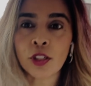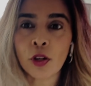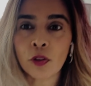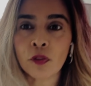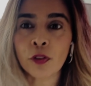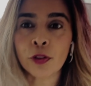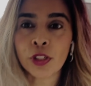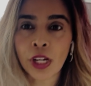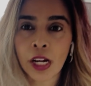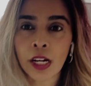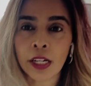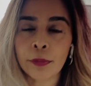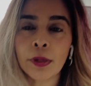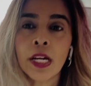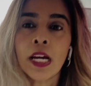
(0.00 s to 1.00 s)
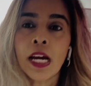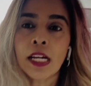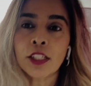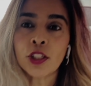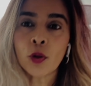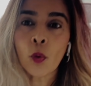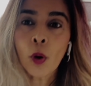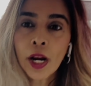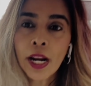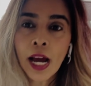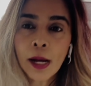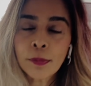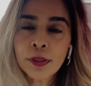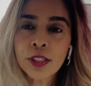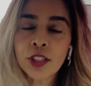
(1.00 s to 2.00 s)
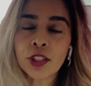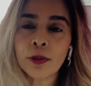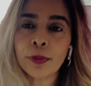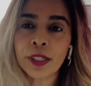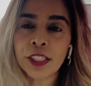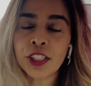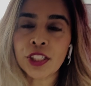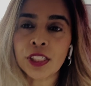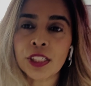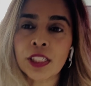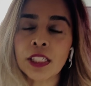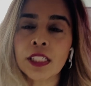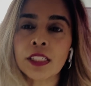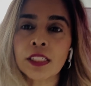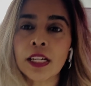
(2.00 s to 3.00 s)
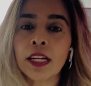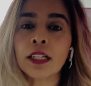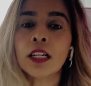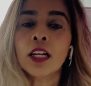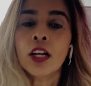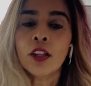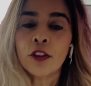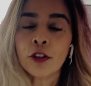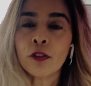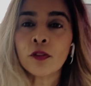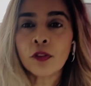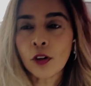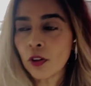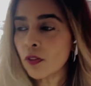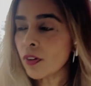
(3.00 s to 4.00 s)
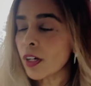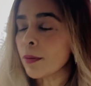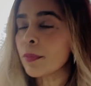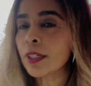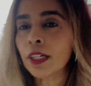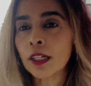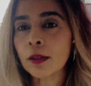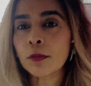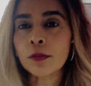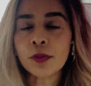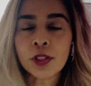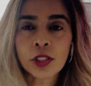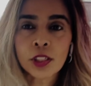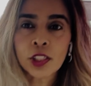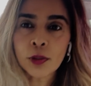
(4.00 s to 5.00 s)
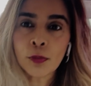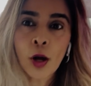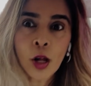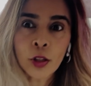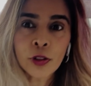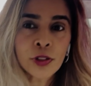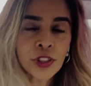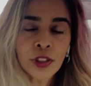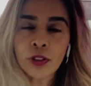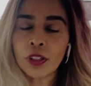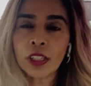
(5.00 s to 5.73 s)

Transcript: over time. And so what happens to patients is that their vulva becomes smaller, so the